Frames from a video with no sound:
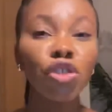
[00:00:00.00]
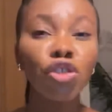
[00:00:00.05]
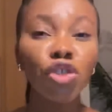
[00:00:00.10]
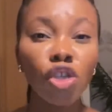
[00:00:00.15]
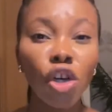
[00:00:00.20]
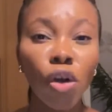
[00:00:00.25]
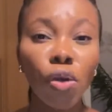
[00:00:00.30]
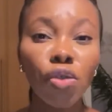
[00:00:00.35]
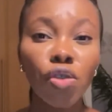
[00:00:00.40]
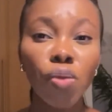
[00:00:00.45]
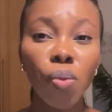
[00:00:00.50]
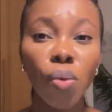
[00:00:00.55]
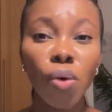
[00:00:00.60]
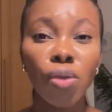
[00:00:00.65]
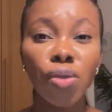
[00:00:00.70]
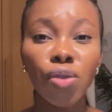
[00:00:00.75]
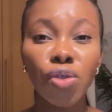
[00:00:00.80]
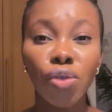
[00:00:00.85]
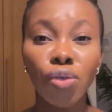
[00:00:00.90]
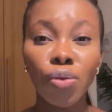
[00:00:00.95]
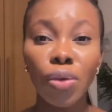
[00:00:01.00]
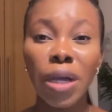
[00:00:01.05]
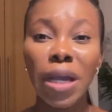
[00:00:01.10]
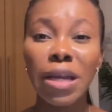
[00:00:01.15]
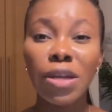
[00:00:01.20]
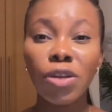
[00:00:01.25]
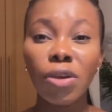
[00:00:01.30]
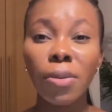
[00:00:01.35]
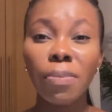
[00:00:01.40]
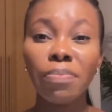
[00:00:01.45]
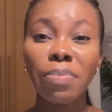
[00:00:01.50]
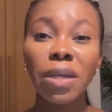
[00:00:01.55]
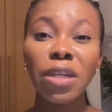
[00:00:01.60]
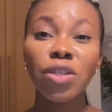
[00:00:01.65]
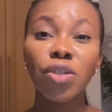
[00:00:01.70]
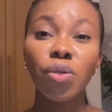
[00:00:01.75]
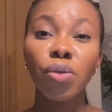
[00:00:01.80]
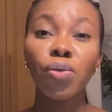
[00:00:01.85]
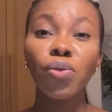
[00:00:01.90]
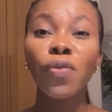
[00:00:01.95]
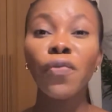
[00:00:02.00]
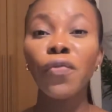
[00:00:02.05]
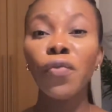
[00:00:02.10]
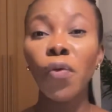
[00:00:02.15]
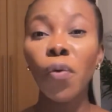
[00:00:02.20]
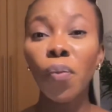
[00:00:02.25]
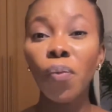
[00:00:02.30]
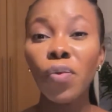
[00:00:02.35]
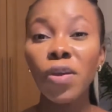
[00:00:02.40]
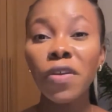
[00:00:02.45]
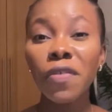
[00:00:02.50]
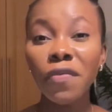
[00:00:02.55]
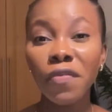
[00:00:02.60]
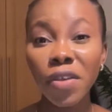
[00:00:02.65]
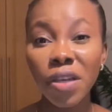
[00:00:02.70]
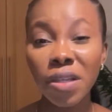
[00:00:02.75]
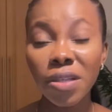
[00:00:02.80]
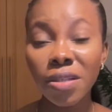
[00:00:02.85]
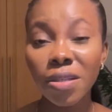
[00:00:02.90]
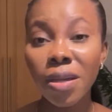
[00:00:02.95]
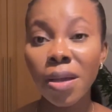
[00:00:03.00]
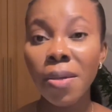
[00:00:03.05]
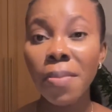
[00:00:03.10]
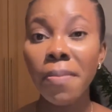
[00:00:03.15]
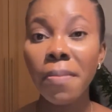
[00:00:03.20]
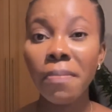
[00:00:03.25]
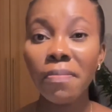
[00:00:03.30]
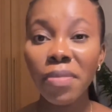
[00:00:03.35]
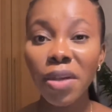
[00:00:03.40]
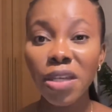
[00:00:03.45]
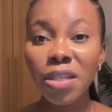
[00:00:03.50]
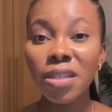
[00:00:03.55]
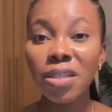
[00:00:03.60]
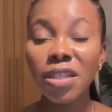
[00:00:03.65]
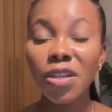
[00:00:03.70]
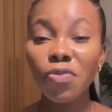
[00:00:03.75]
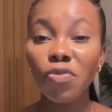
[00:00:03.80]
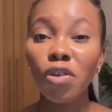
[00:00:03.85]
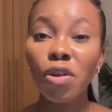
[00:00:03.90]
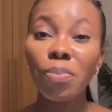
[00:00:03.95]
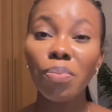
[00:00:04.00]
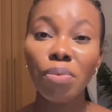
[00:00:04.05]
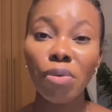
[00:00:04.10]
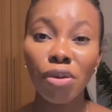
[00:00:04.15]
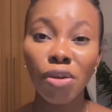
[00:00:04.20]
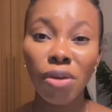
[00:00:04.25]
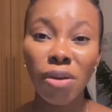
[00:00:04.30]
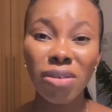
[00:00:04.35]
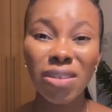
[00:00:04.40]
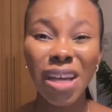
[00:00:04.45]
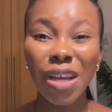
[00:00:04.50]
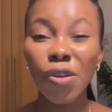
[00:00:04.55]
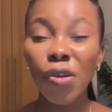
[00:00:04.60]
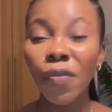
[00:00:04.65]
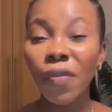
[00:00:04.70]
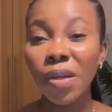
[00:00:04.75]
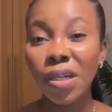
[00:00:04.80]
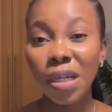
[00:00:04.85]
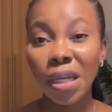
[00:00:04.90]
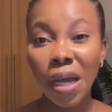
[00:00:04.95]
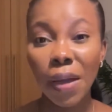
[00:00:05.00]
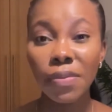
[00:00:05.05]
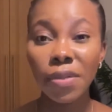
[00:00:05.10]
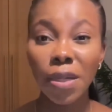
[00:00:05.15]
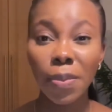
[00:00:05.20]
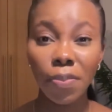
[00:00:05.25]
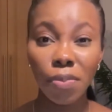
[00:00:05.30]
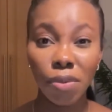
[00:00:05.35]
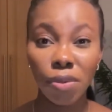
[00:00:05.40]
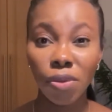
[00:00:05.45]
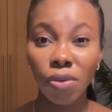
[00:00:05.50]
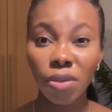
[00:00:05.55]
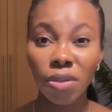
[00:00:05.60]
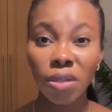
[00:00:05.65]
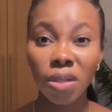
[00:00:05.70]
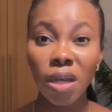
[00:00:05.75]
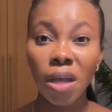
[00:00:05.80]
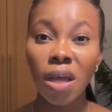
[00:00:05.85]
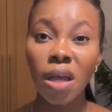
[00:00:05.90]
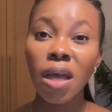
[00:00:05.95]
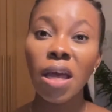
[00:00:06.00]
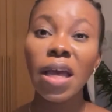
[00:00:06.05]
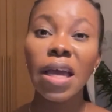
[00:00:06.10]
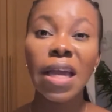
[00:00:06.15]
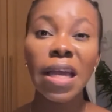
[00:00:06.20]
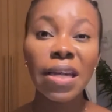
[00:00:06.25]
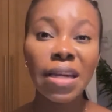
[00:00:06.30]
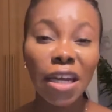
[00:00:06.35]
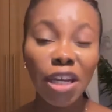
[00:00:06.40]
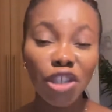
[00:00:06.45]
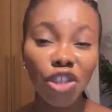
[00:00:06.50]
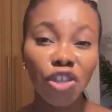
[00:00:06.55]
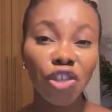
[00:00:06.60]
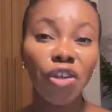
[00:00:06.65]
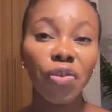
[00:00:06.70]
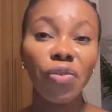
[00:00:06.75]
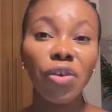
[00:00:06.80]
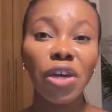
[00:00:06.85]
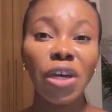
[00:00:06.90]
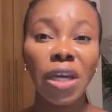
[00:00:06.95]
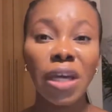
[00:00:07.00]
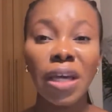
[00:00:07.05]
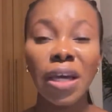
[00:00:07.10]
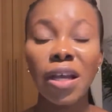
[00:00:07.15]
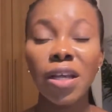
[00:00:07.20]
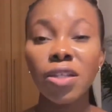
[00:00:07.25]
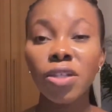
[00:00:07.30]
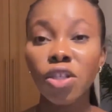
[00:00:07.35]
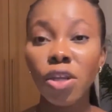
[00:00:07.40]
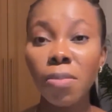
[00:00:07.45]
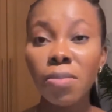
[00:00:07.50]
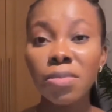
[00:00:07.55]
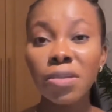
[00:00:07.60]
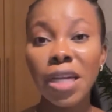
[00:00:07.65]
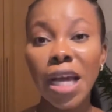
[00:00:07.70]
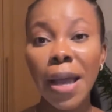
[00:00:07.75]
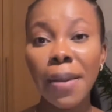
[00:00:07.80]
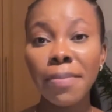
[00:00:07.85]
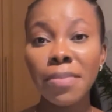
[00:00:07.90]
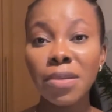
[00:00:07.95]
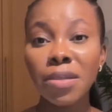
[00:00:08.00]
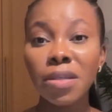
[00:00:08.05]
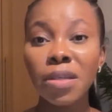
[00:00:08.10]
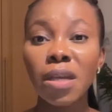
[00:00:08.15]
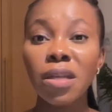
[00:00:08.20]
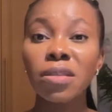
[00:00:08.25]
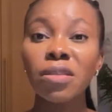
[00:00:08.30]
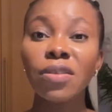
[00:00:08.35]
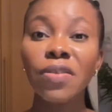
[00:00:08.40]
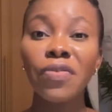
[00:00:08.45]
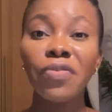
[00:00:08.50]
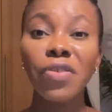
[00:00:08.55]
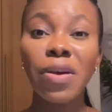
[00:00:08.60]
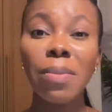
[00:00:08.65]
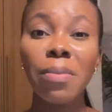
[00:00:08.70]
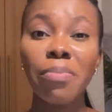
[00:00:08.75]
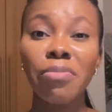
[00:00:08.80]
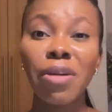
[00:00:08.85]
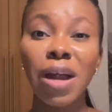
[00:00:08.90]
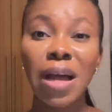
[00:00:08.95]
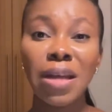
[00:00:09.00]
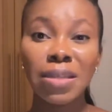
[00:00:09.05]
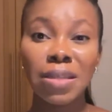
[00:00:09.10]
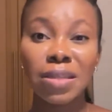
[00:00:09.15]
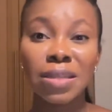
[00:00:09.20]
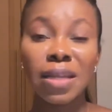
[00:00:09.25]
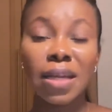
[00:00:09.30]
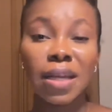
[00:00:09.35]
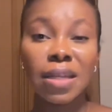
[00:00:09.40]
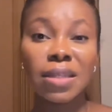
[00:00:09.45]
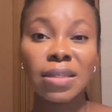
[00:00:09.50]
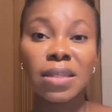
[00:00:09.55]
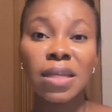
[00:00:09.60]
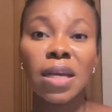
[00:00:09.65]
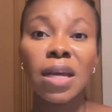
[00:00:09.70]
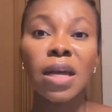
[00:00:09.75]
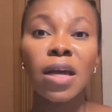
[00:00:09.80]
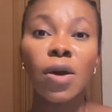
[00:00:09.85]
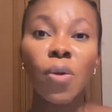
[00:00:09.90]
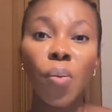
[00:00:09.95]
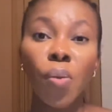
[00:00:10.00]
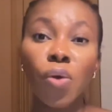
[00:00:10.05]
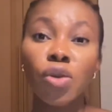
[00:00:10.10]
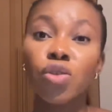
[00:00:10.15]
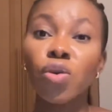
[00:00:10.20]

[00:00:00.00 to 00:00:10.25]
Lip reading: don't want to, in your bid to look for quick fix, mix steroid products and over-the-counter products. In Nigeria here, sometimes different brands that quote